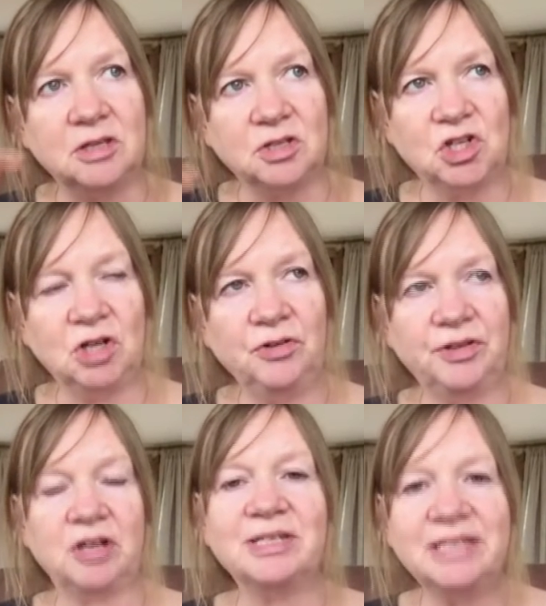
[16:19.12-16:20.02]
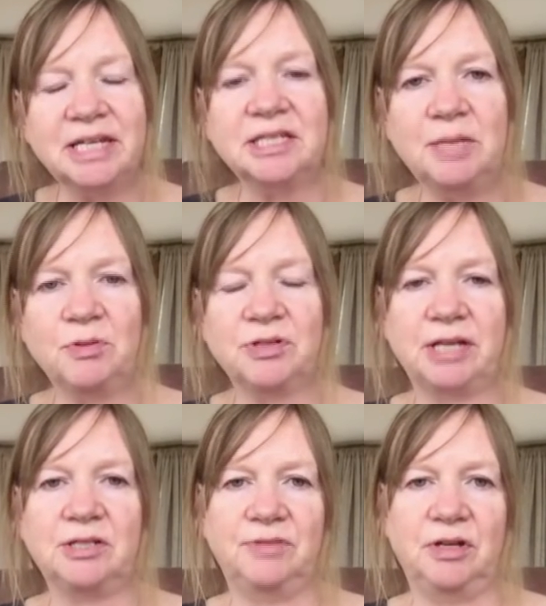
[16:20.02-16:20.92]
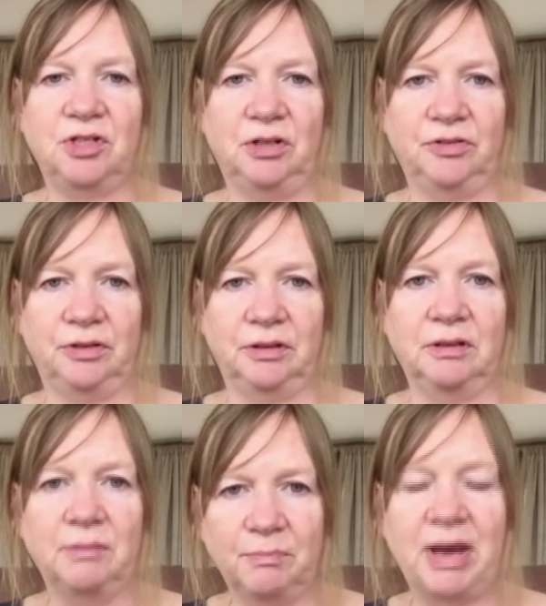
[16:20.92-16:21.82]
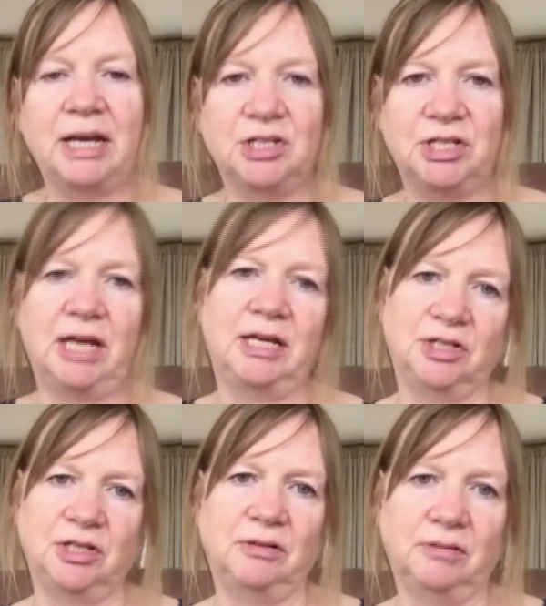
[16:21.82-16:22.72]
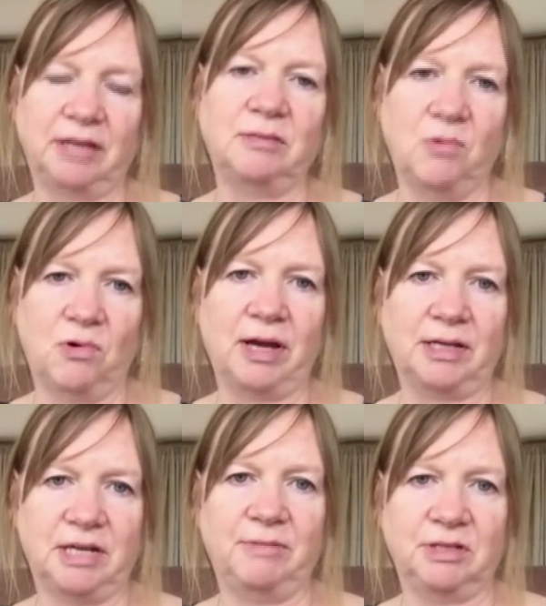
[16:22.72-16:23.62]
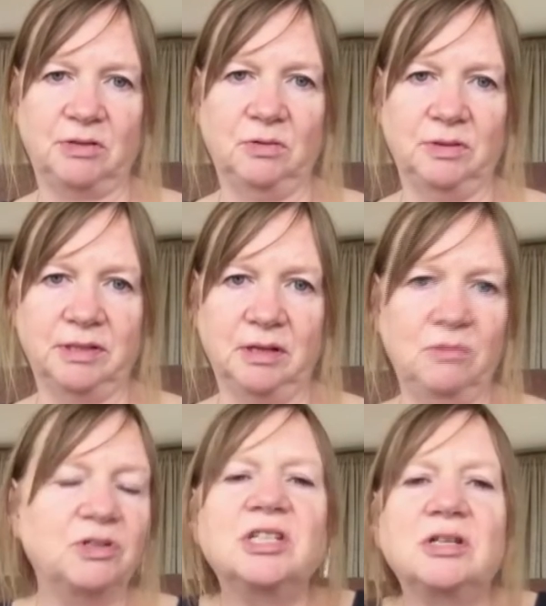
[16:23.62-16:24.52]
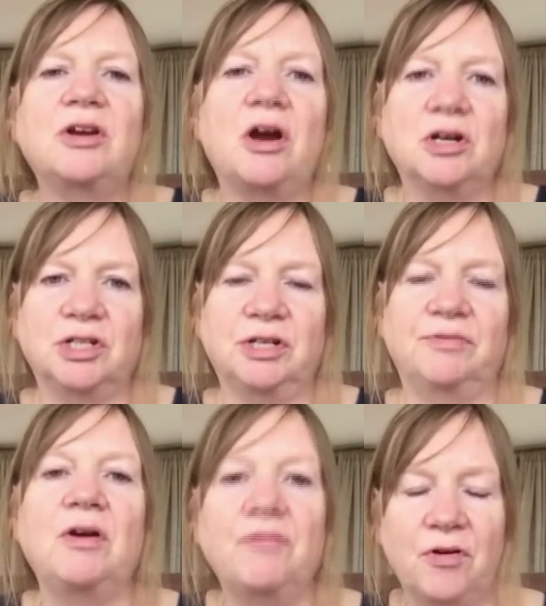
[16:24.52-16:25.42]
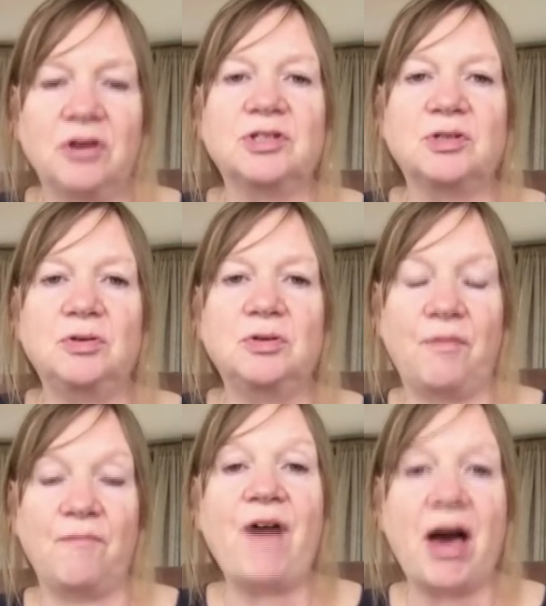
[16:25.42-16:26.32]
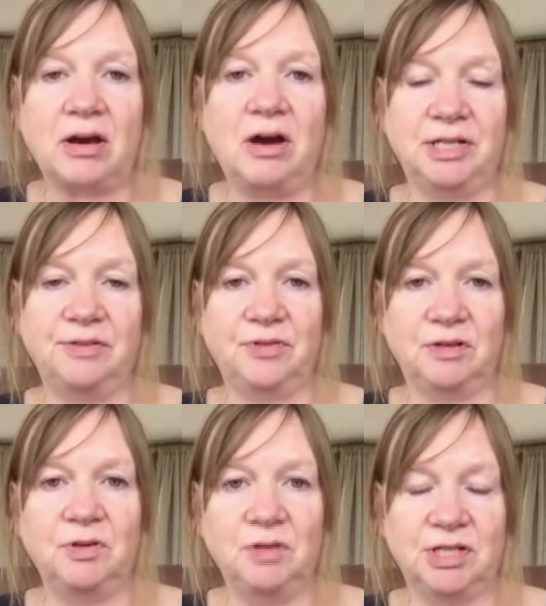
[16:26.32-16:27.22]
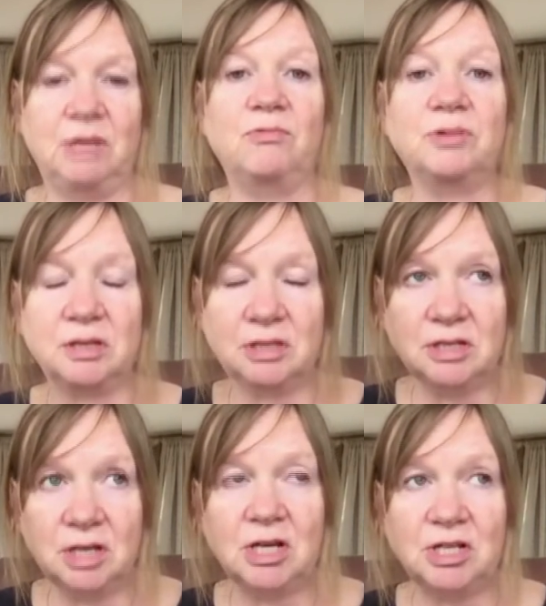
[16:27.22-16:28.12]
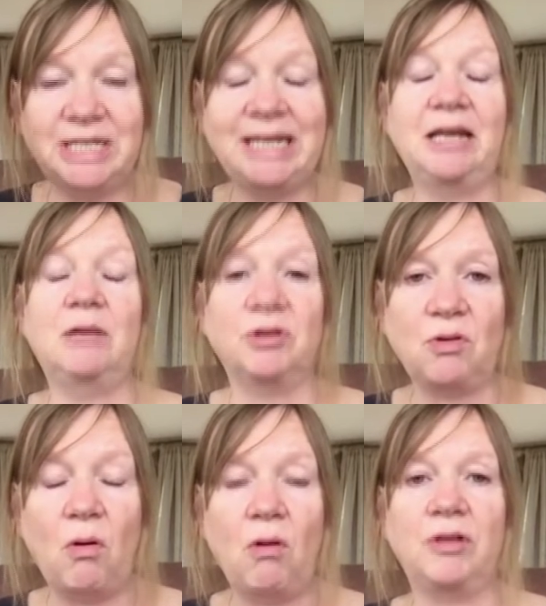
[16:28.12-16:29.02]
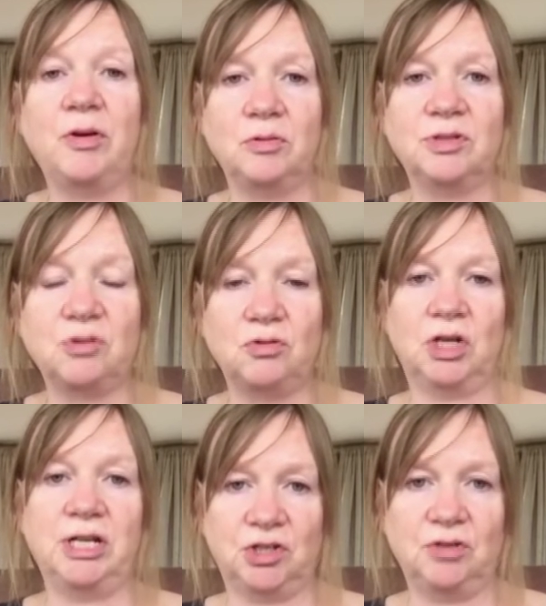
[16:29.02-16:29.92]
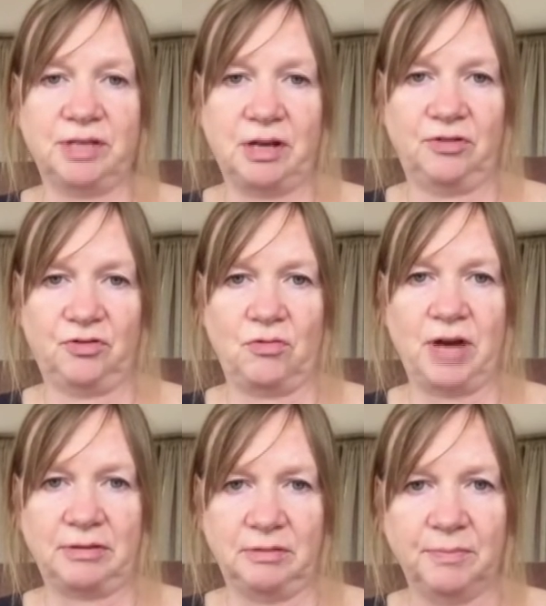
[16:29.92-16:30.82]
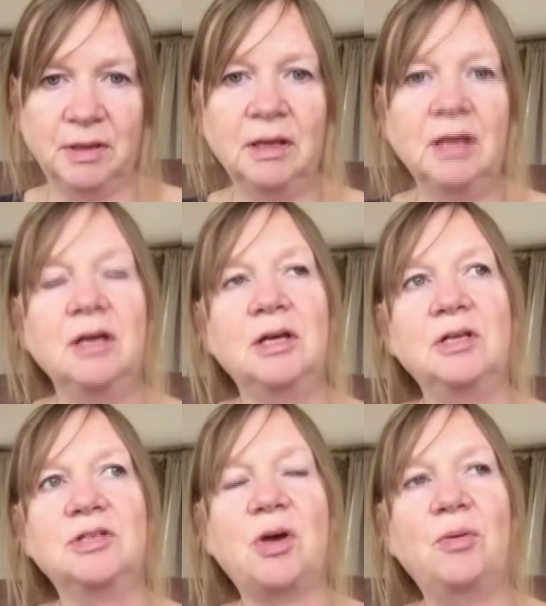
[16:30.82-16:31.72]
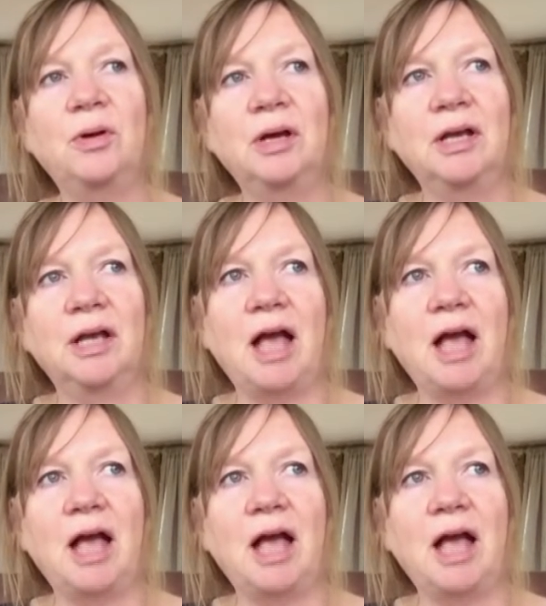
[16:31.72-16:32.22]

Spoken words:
the children there, 60% of their children manage to get into like the more academic schools, which is unheard of for a school from that kind of community dealing with all of those social issues that are thrown at them. So